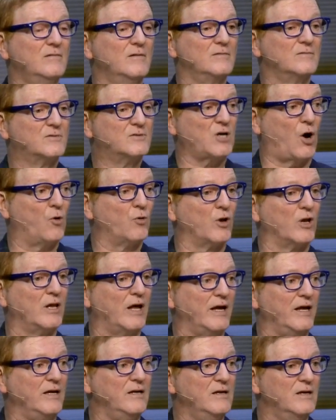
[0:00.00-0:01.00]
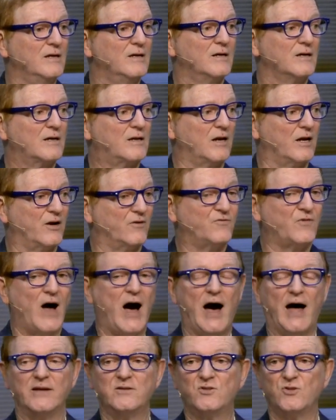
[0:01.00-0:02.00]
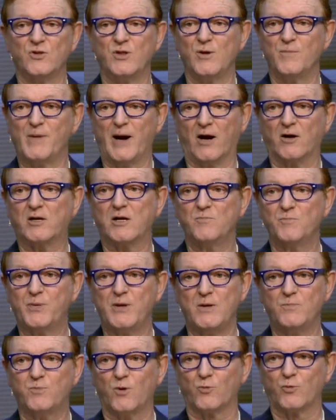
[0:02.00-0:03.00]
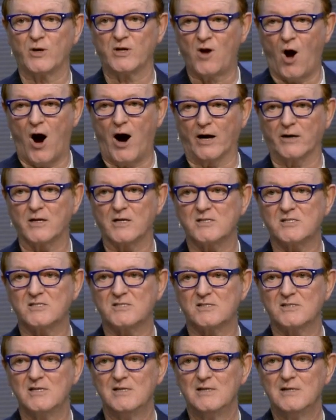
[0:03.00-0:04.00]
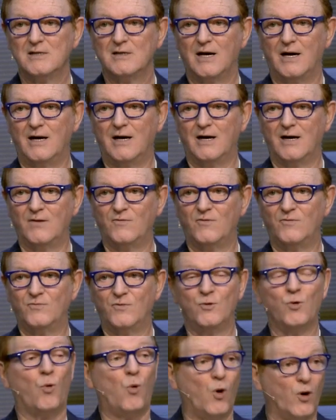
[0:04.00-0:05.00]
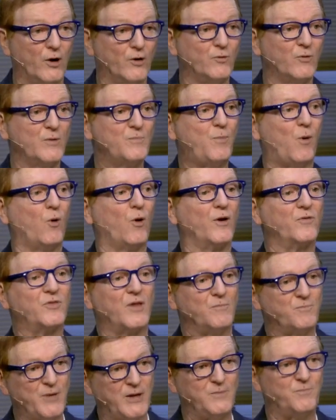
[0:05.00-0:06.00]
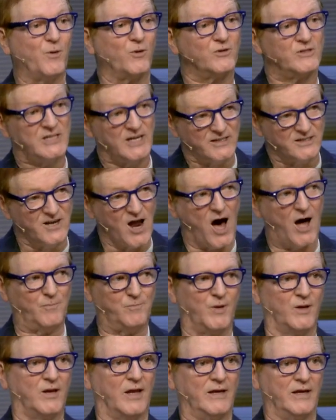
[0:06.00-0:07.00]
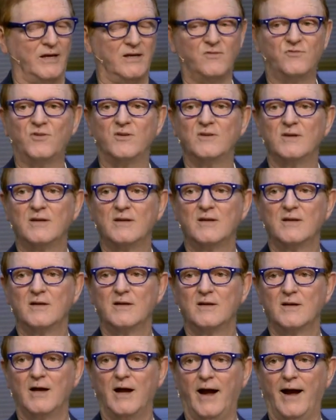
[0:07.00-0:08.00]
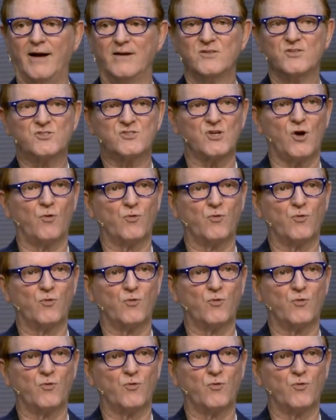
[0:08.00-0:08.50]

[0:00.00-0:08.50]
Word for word: totally clarified to the American people, regardless of the Warren report, that people did not believe. And so,